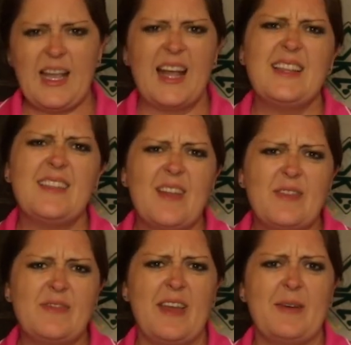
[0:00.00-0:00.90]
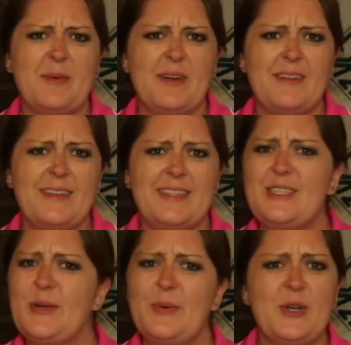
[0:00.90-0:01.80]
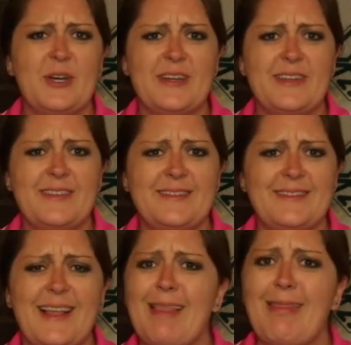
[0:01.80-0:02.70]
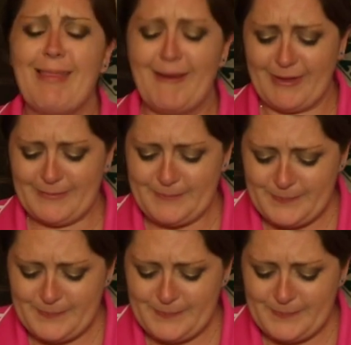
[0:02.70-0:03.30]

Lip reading: I love that one. It's so good. I love it.